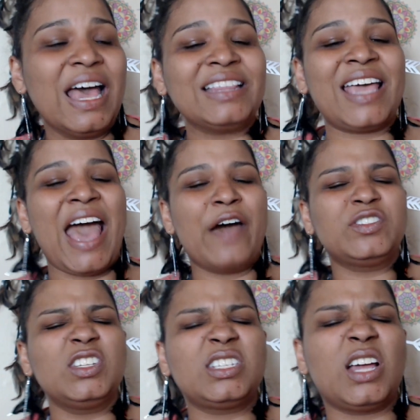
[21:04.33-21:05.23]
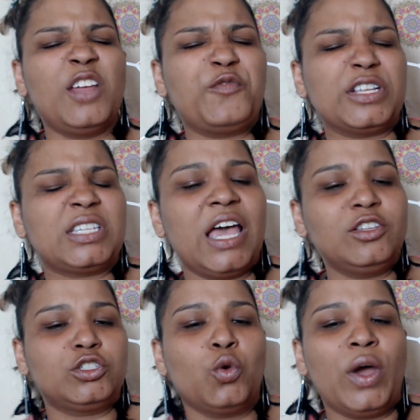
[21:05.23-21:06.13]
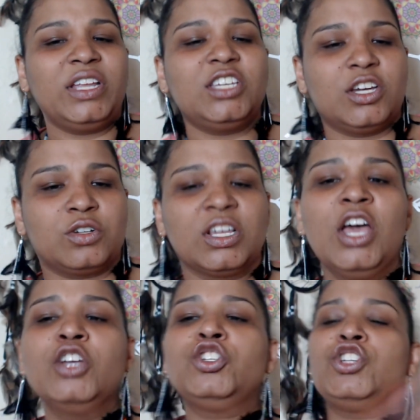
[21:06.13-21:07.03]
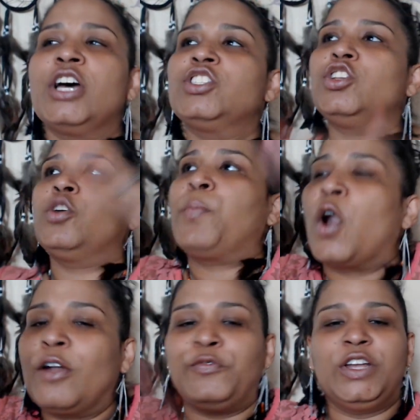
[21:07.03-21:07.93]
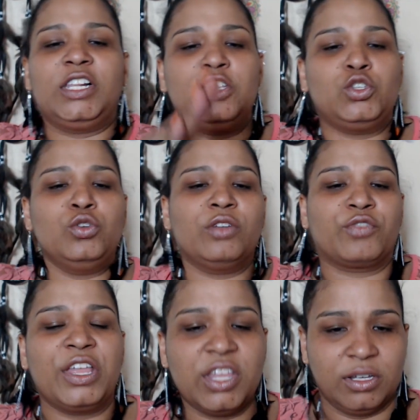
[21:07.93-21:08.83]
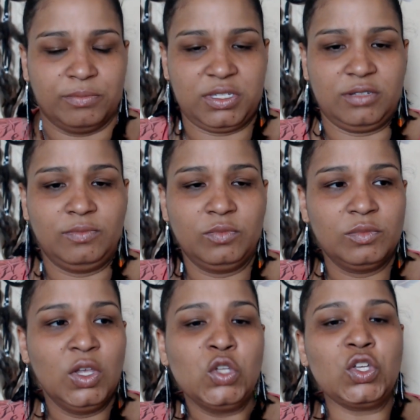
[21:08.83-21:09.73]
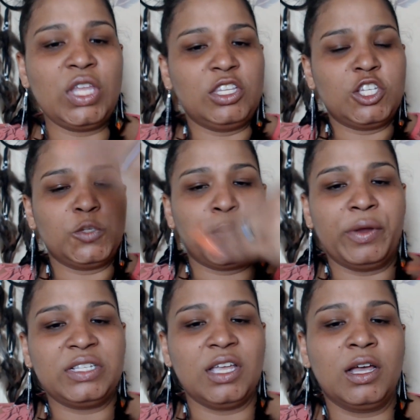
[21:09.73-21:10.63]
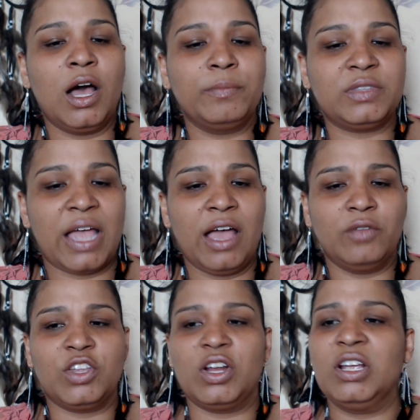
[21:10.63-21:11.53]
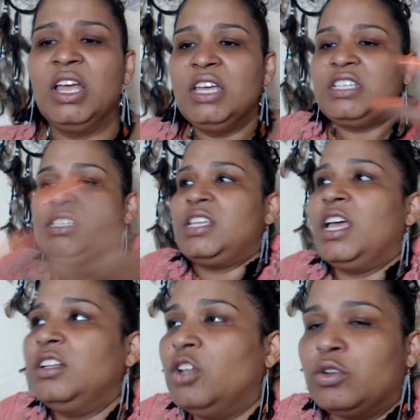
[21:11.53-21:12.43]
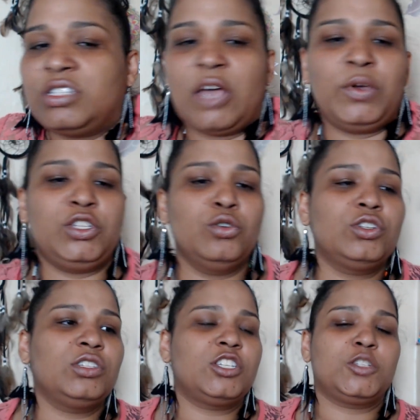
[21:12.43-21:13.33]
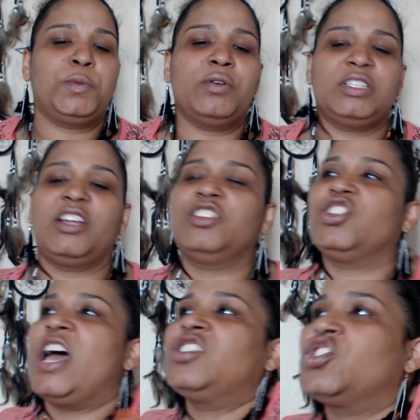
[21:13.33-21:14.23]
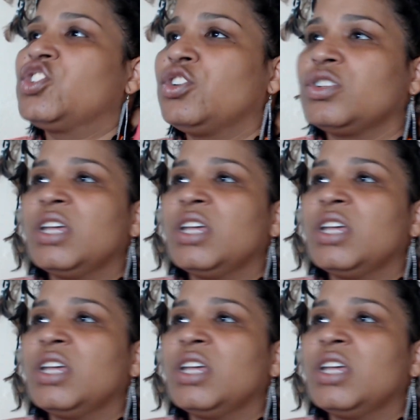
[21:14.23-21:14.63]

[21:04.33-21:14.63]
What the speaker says: They have to study for 10, 20 years just to perfectly do the rhythms so that the spirits can come down. There are signals that we do to the spirits. There are gestures.